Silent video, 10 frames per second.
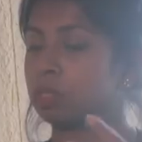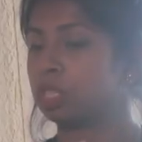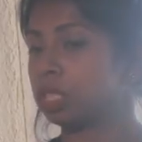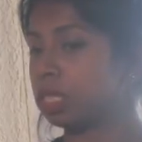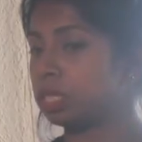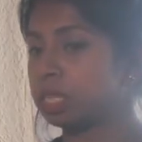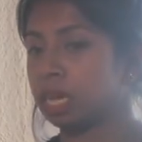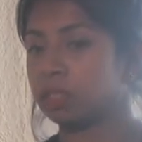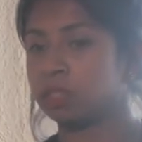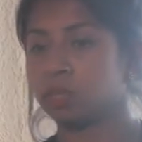machine
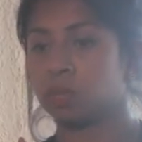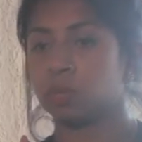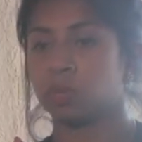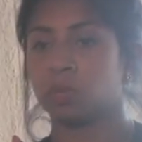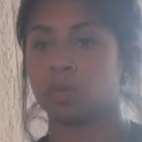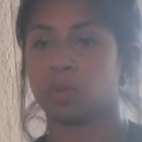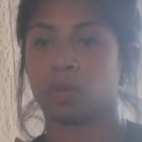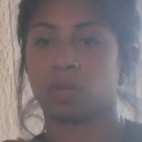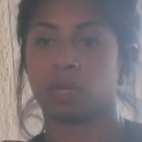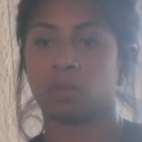tattoos
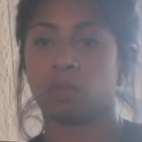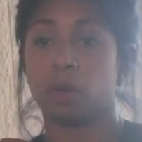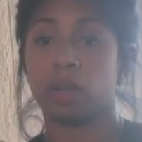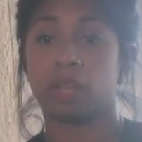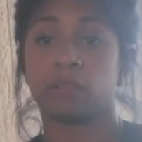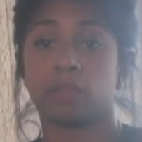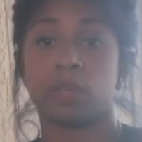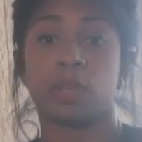or whatever.